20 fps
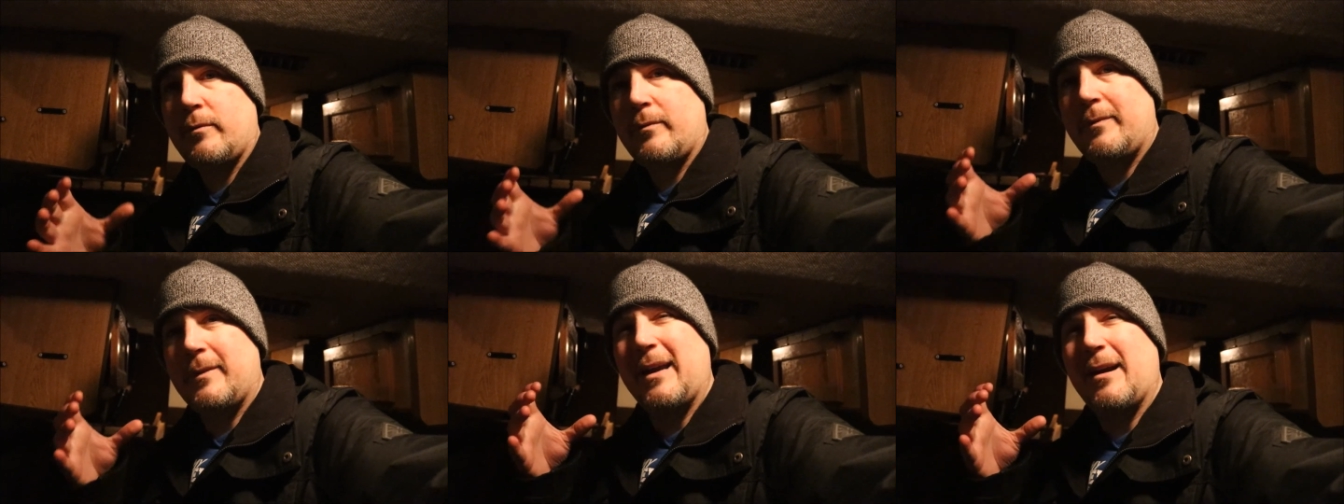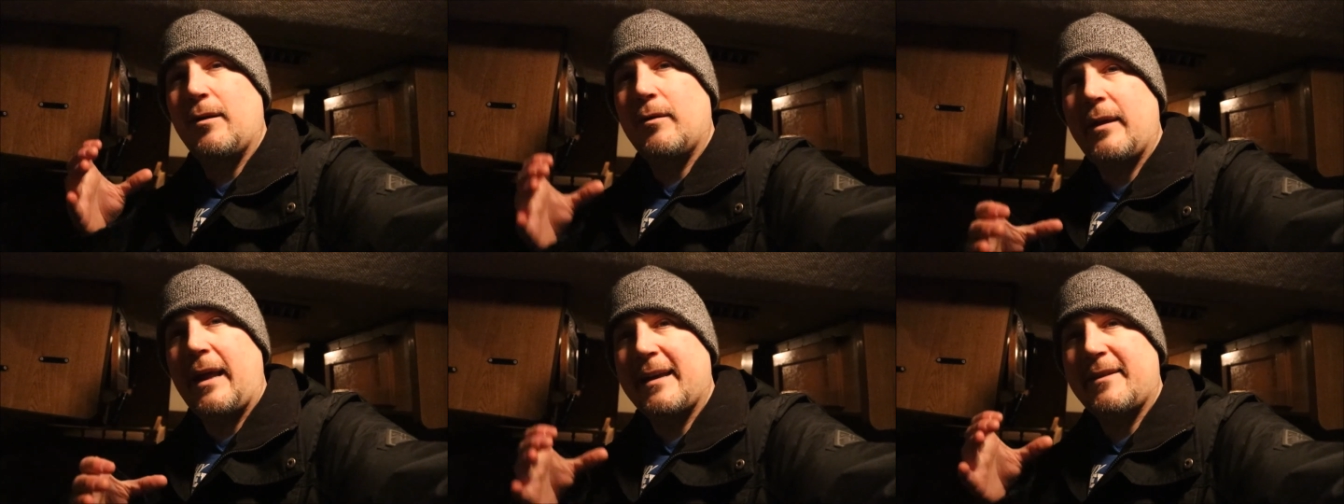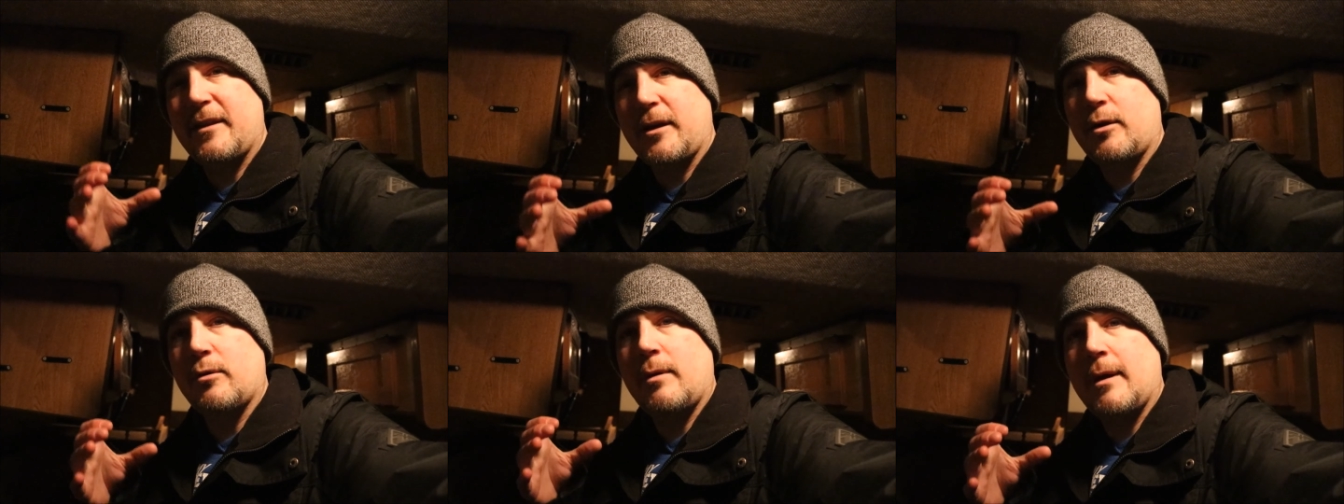you know, like
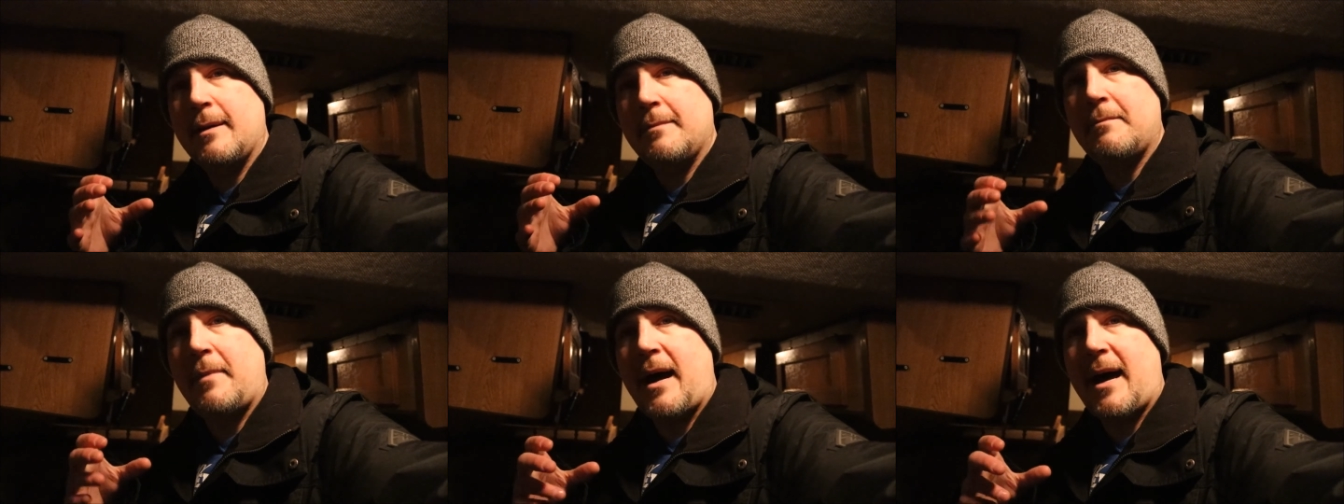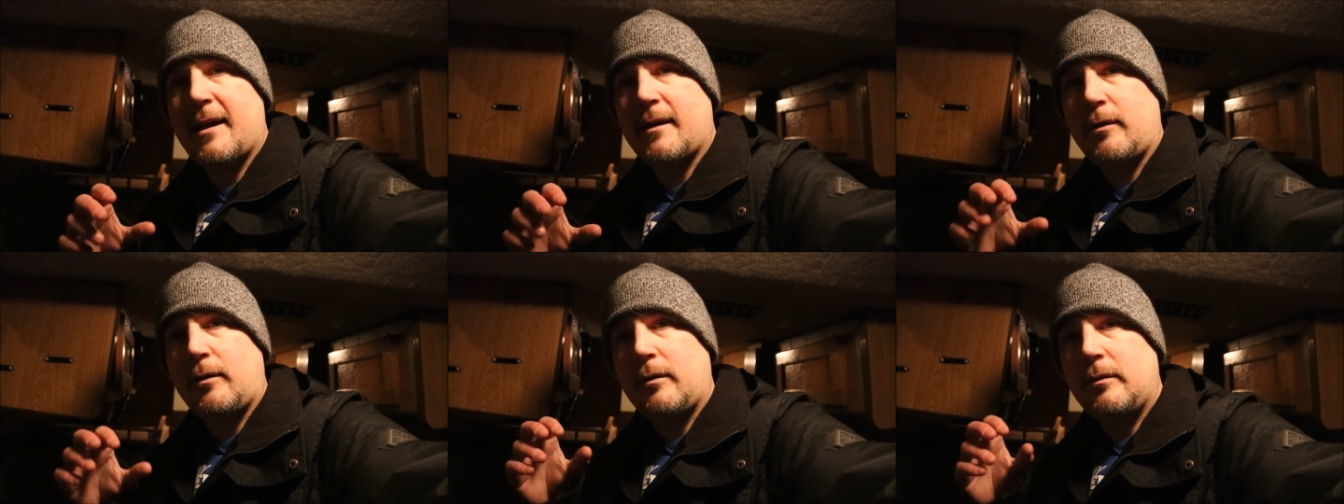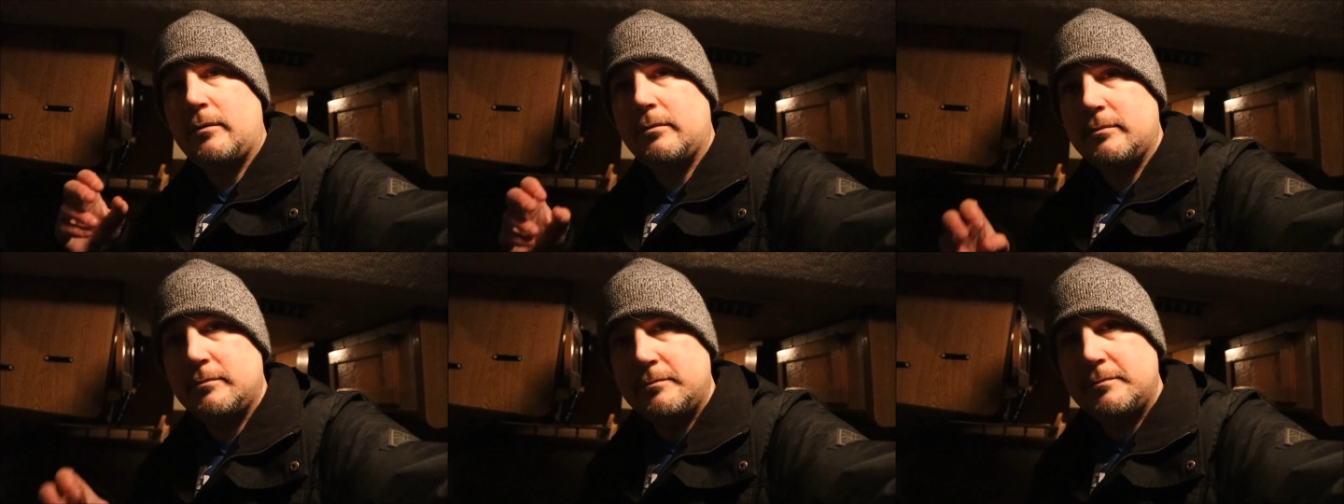the green bottle
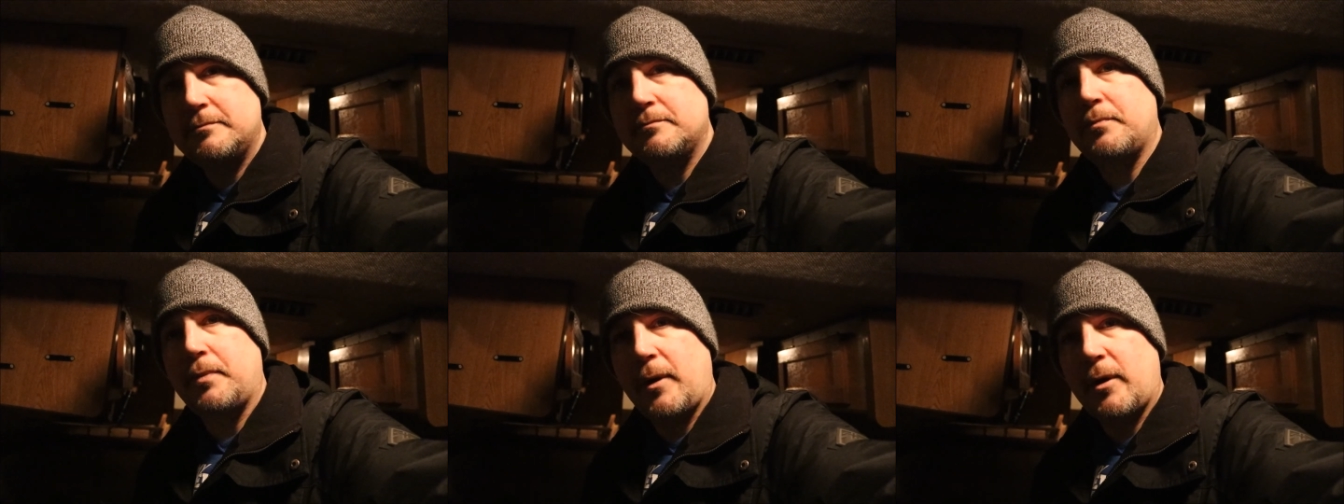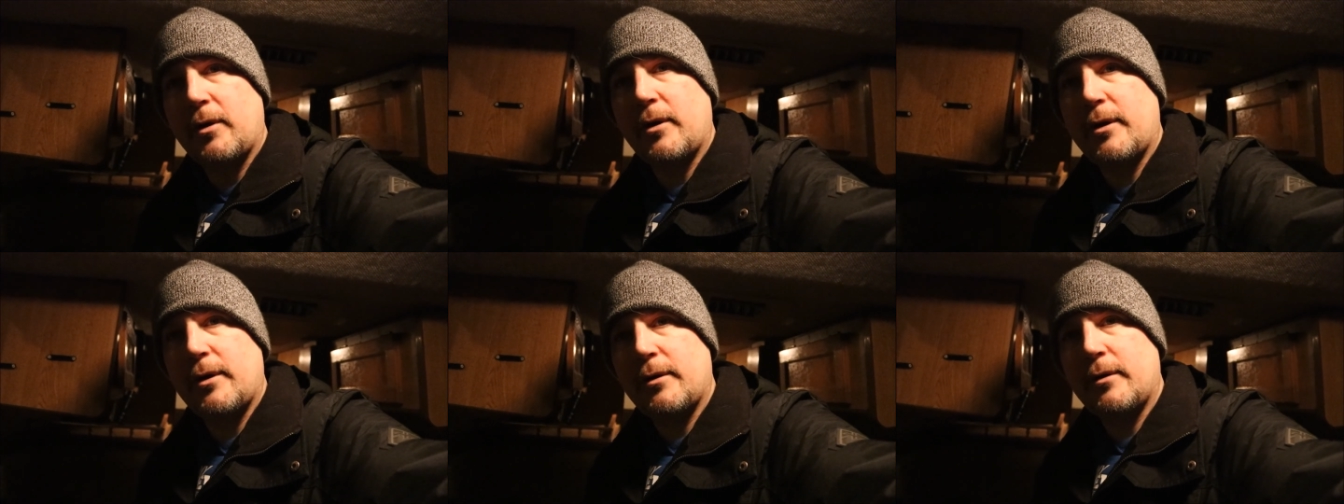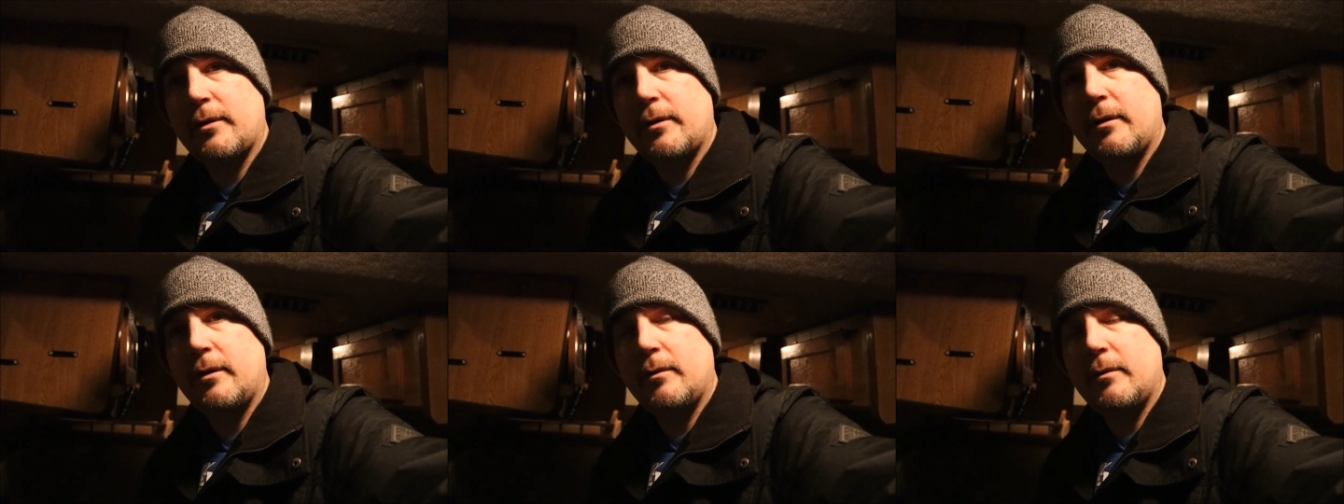
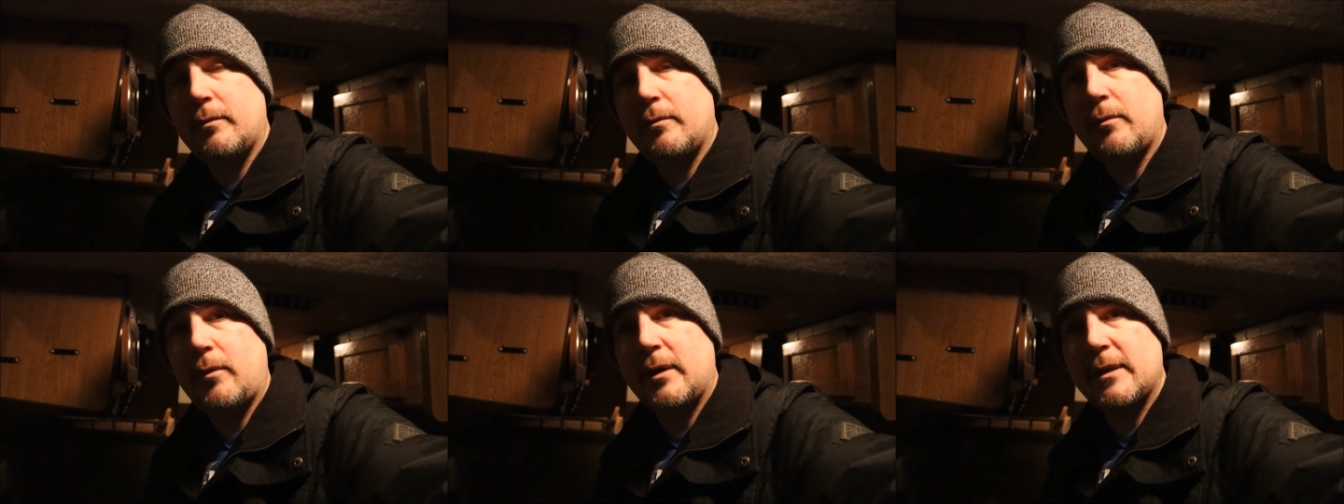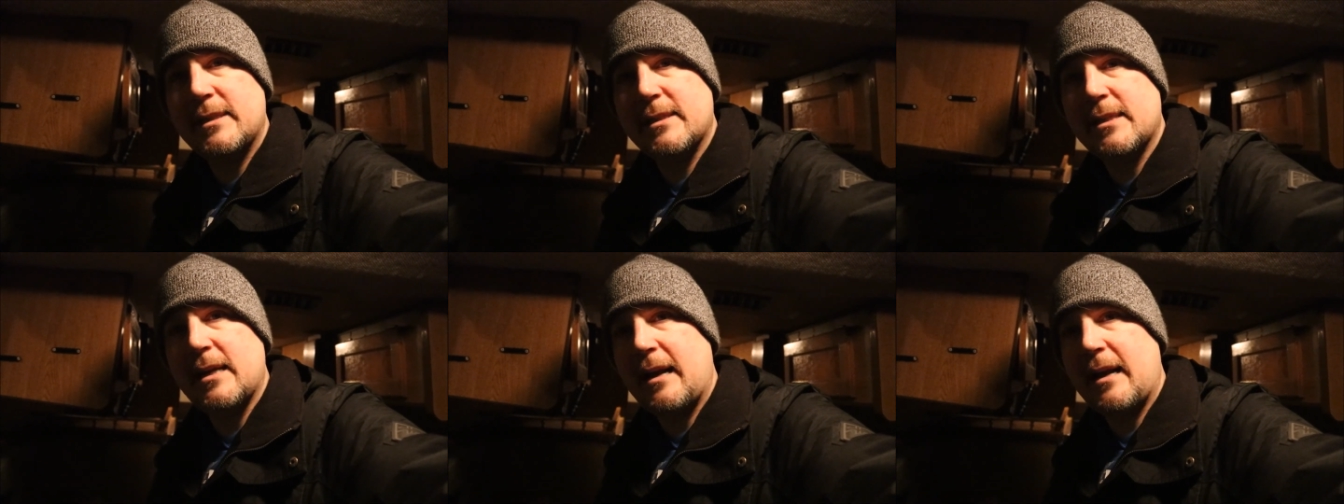burner ones,